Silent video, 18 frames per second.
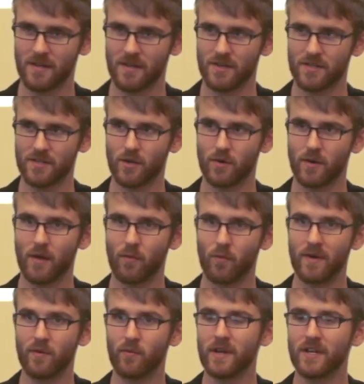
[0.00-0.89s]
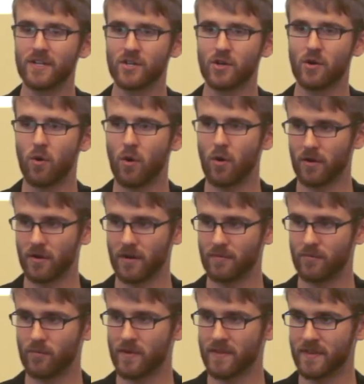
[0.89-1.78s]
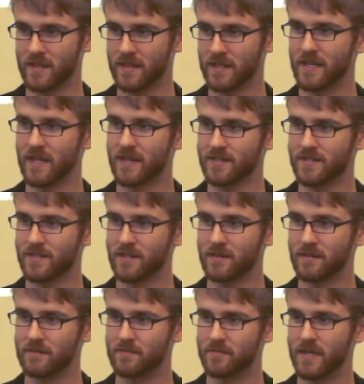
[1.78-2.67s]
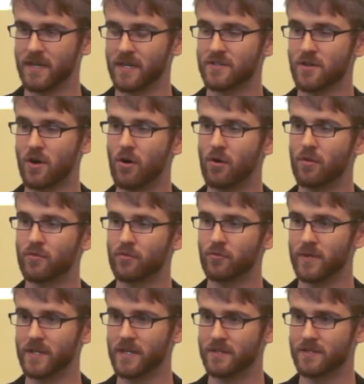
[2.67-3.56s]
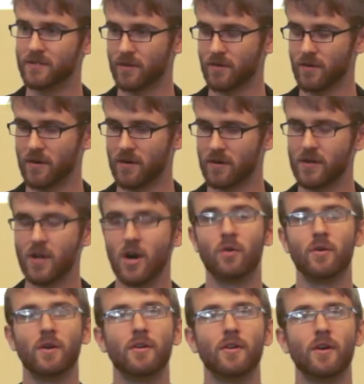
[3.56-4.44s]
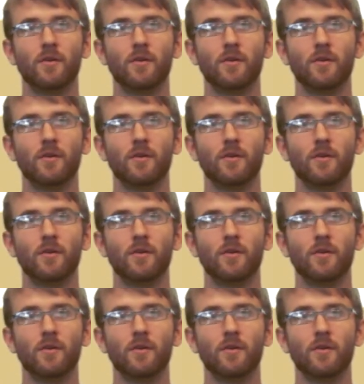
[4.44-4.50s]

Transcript: So we reach quorum within the data center because all the reads are. No.